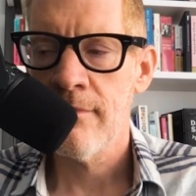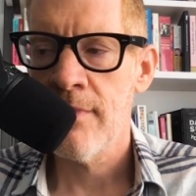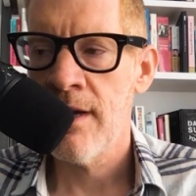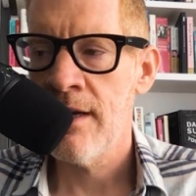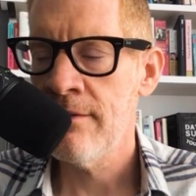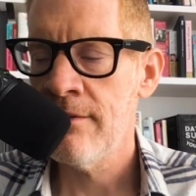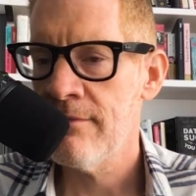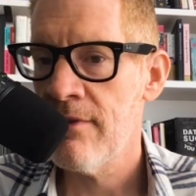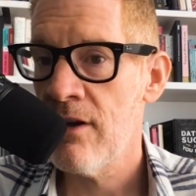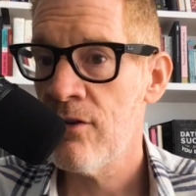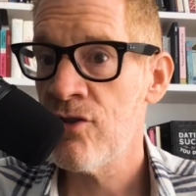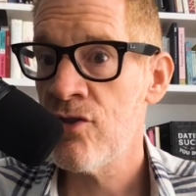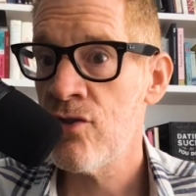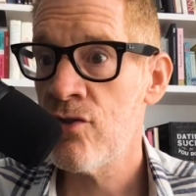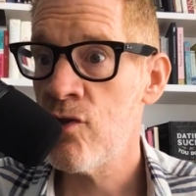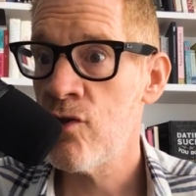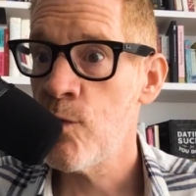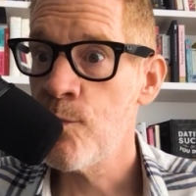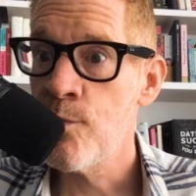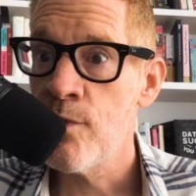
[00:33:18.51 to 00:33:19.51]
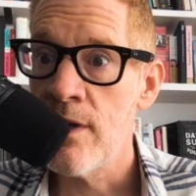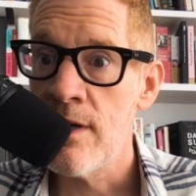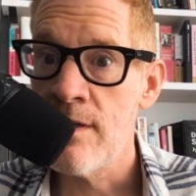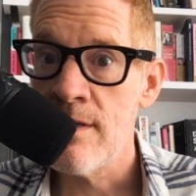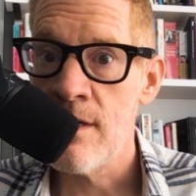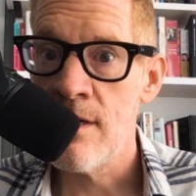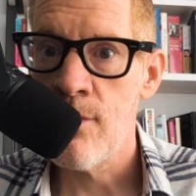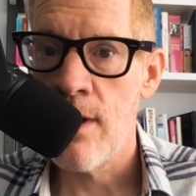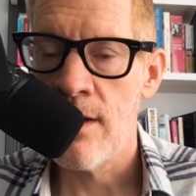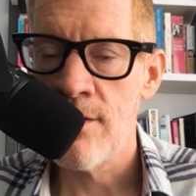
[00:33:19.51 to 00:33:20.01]
Right? A super
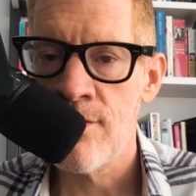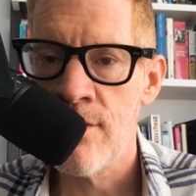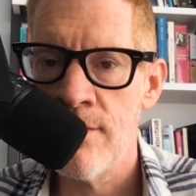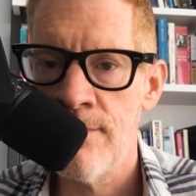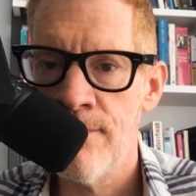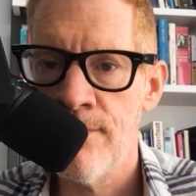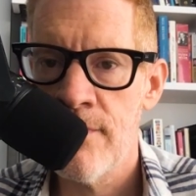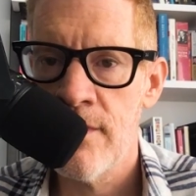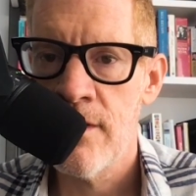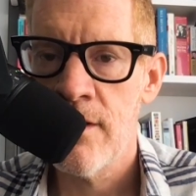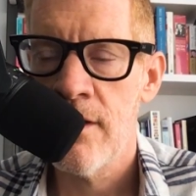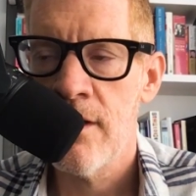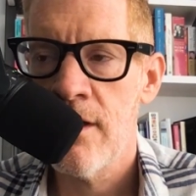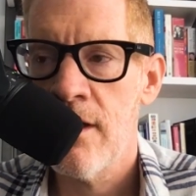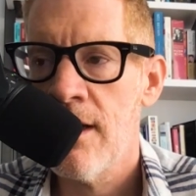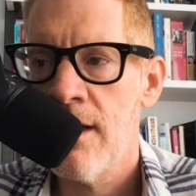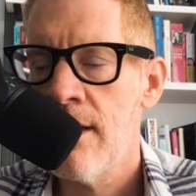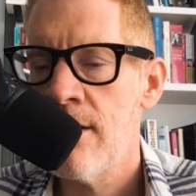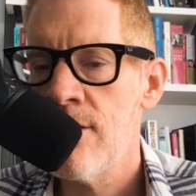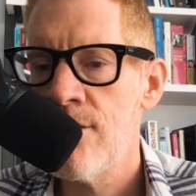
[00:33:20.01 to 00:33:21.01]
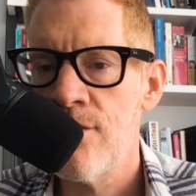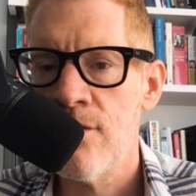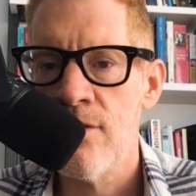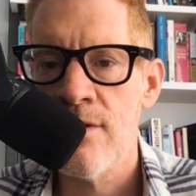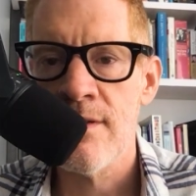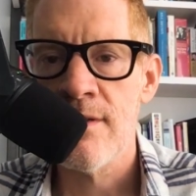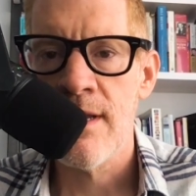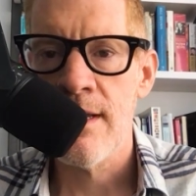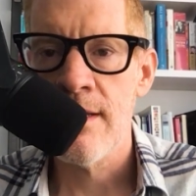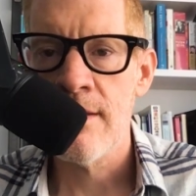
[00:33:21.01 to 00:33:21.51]
easy question. And
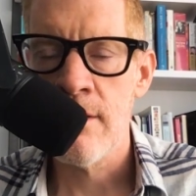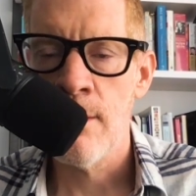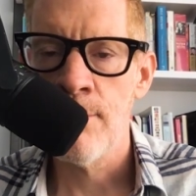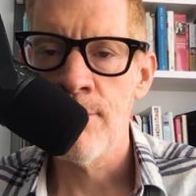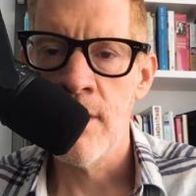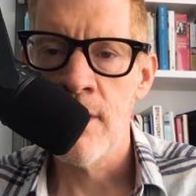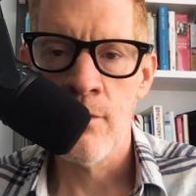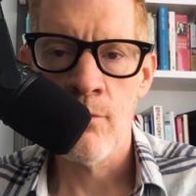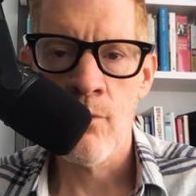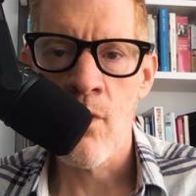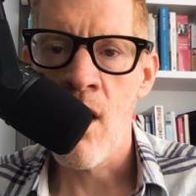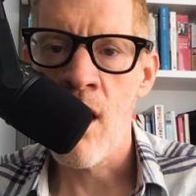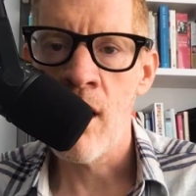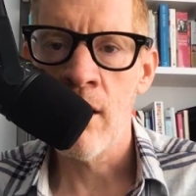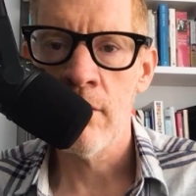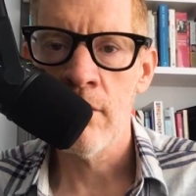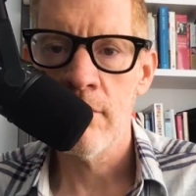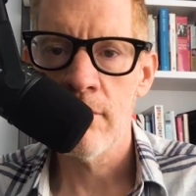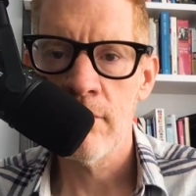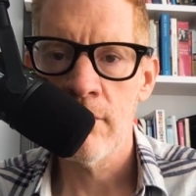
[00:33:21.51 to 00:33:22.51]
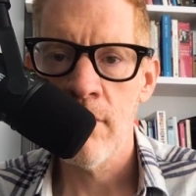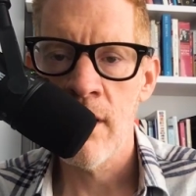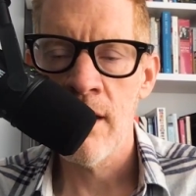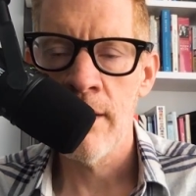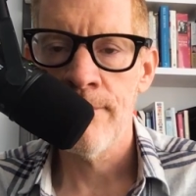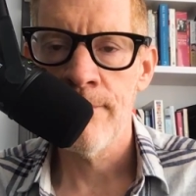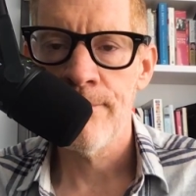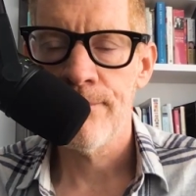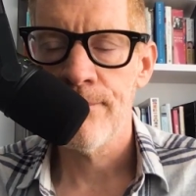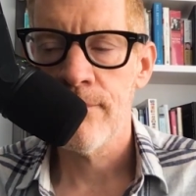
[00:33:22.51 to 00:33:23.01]
she'll say something wrong,
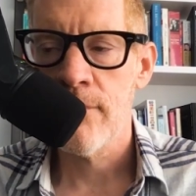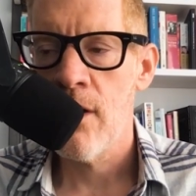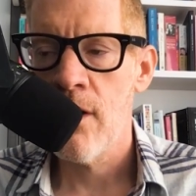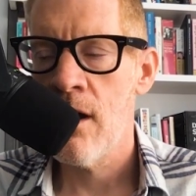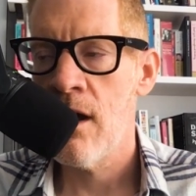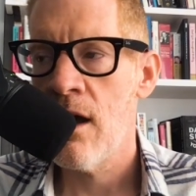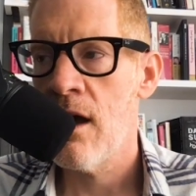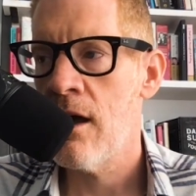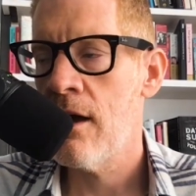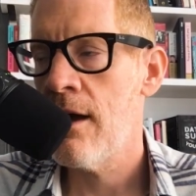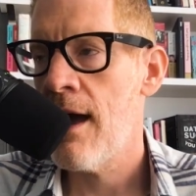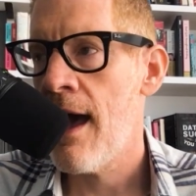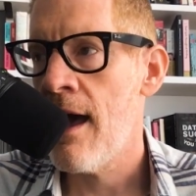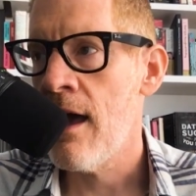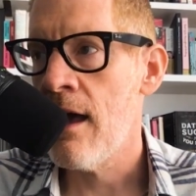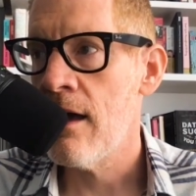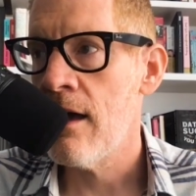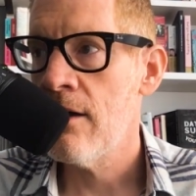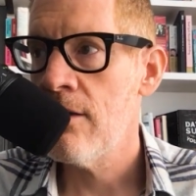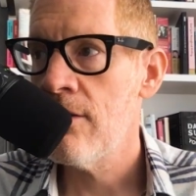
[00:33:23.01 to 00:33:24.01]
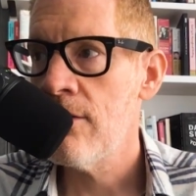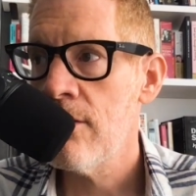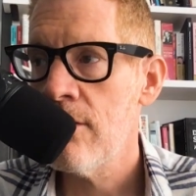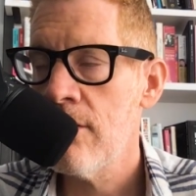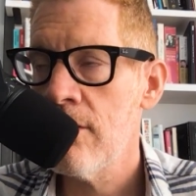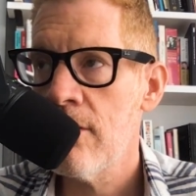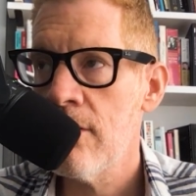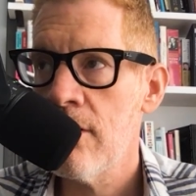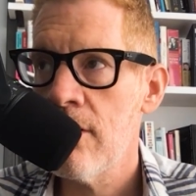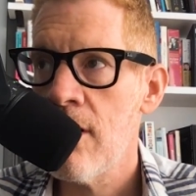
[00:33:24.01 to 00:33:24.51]
right? Robert
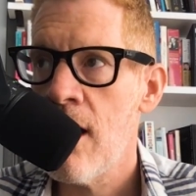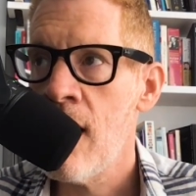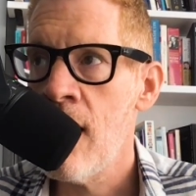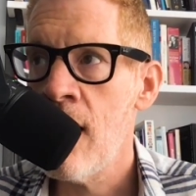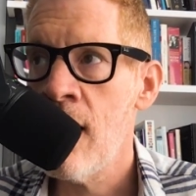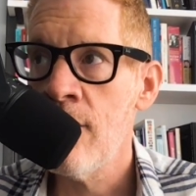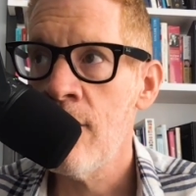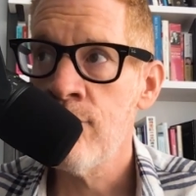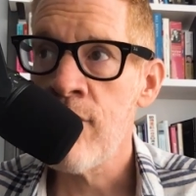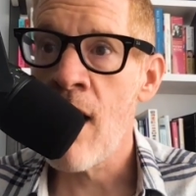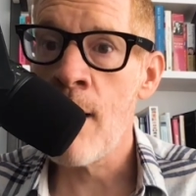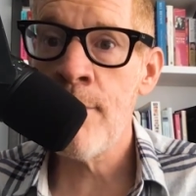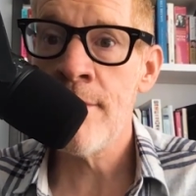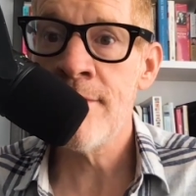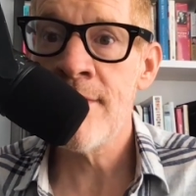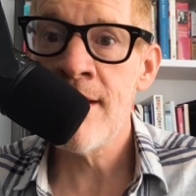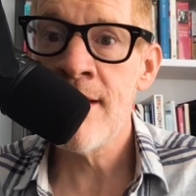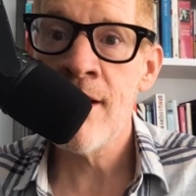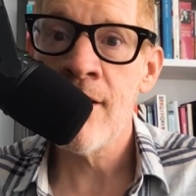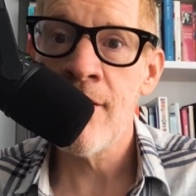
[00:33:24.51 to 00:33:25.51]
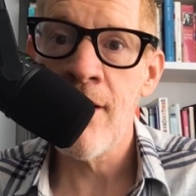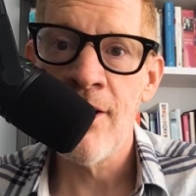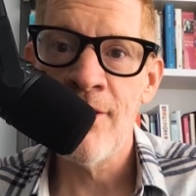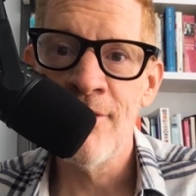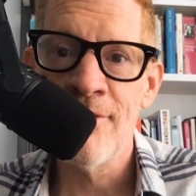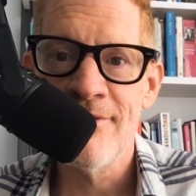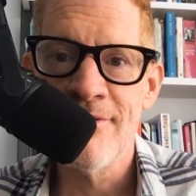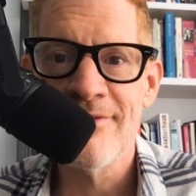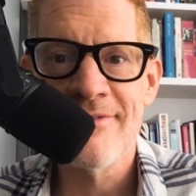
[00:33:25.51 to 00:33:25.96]
De Niro.